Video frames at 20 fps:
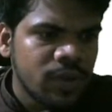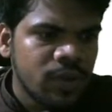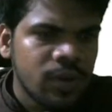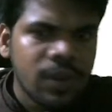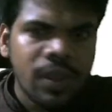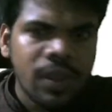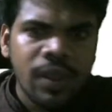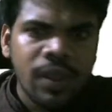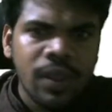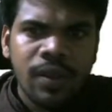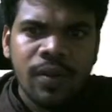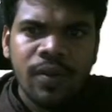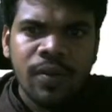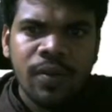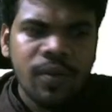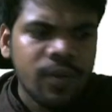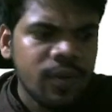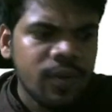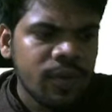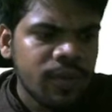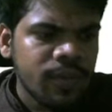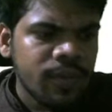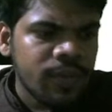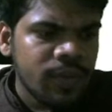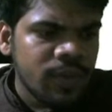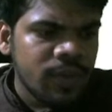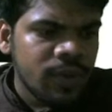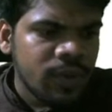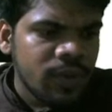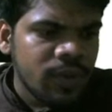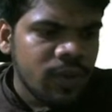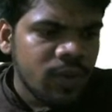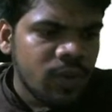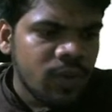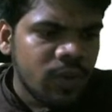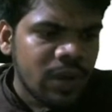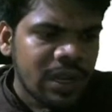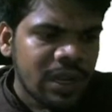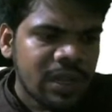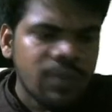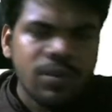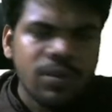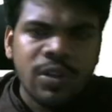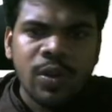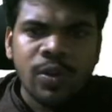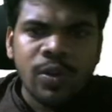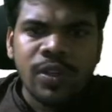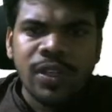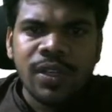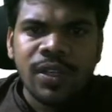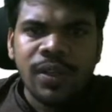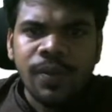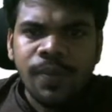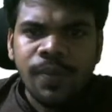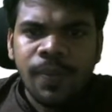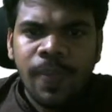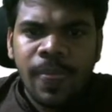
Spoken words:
Okay, welcome Saujanya.